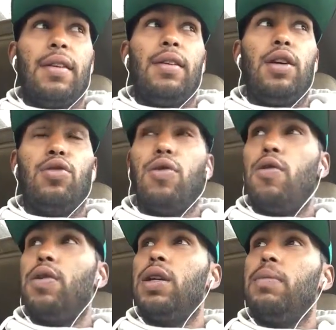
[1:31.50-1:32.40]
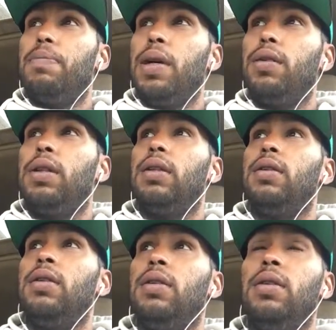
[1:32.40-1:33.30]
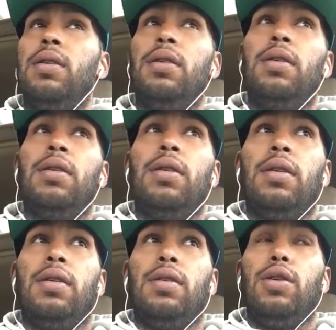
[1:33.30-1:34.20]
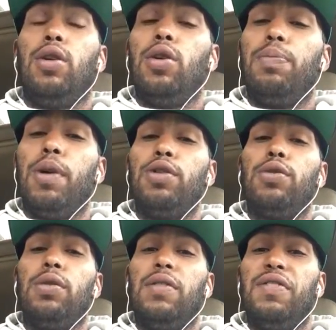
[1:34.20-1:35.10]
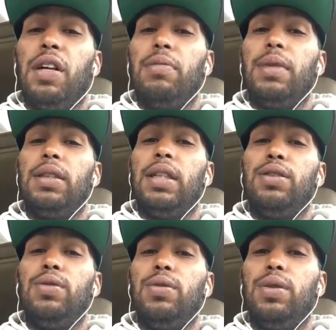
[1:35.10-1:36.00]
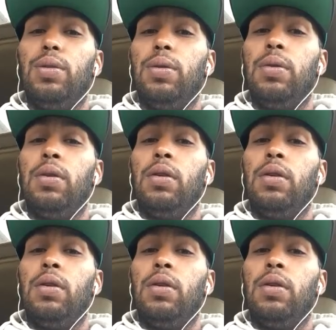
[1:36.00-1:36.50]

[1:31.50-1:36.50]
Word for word: You're growing, you're building. You know, the personal development that you do,